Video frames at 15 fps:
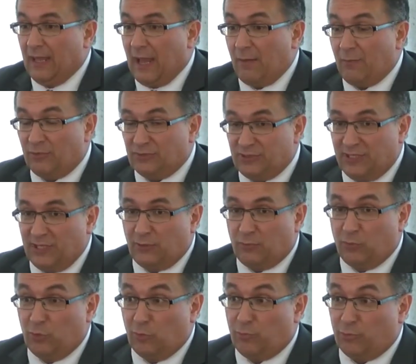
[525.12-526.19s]
I'm on the
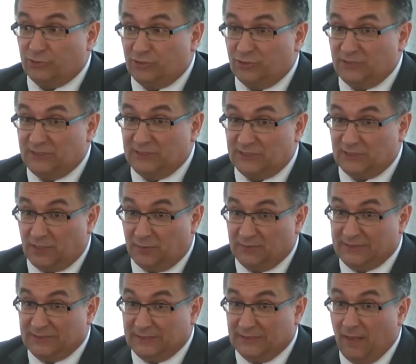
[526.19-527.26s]
Equal Opportunities
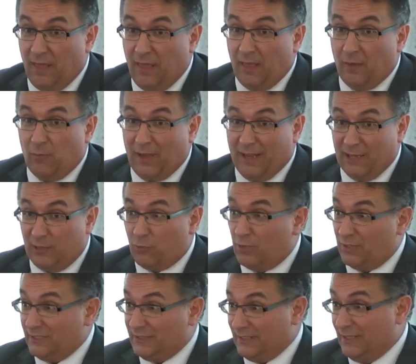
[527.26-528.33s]
Committee, where
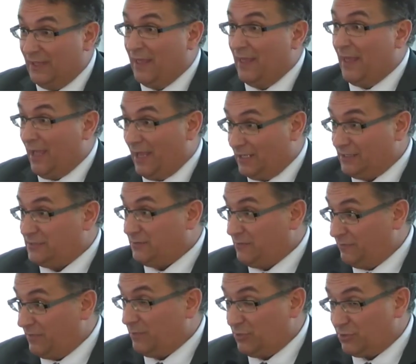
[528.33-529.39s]
equality is
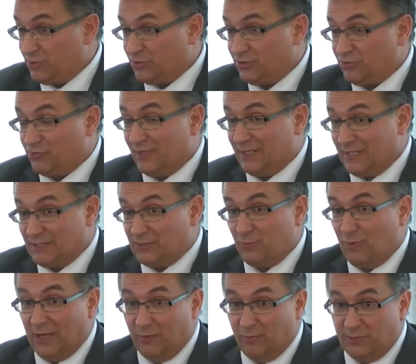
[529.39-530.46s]
very much a strand as
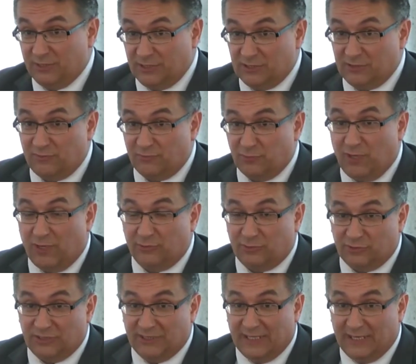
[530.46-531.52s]
well, which is throughout
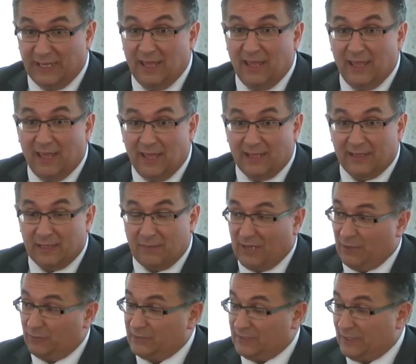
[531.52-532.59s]
the day came
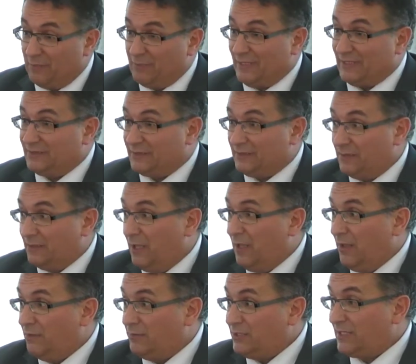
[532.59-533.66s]
out, and particularly
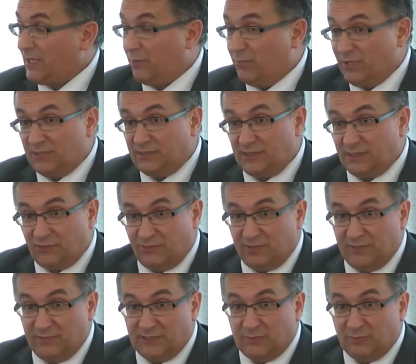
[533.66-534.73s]
the Cabinet
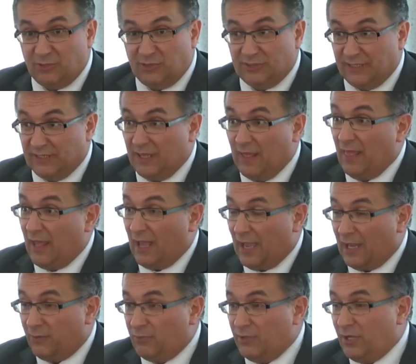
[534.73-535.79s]
Secretary this morning,
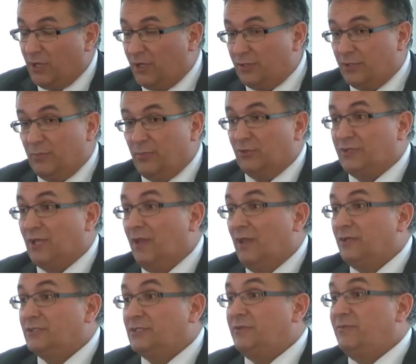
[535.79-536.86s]
and we heard about
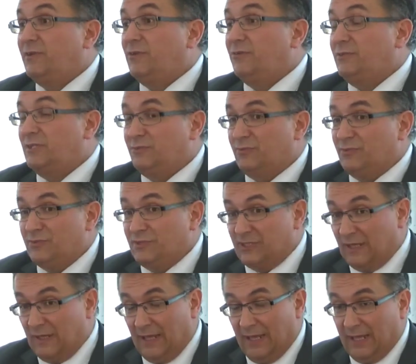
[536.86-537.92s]
the difficulties
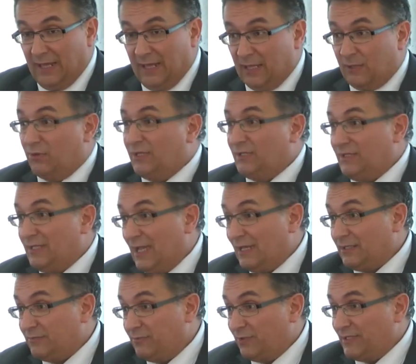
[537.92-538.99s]
with the Equality
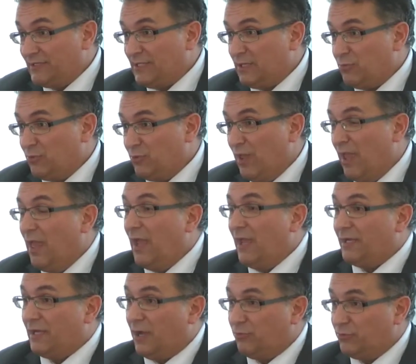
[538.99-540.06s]
Act, for example,
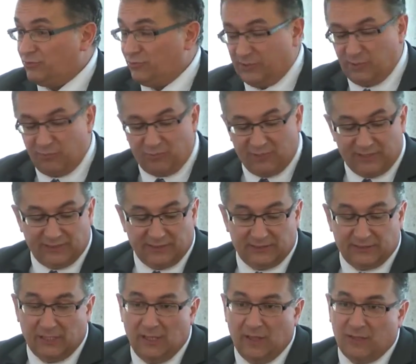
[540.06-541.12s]
and how to interpret
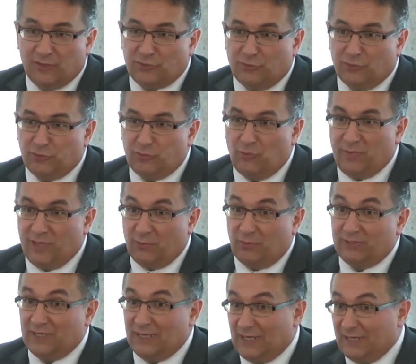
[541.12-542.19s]
it. So you'll be
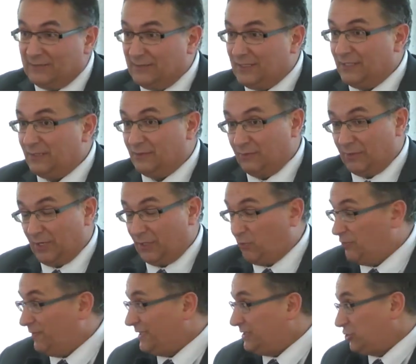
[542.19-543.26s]
all delighted. I
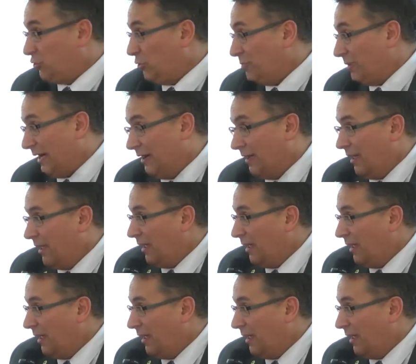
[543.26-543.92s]
know that SOPA